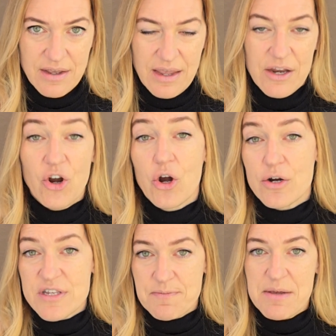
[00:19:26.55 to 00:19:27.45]
It
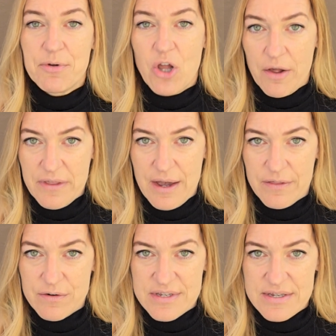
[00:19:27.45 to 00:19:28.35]
hurts people on the
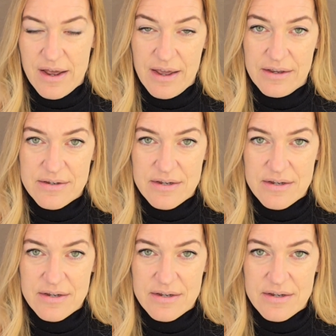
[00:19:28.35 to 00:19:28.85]
other side.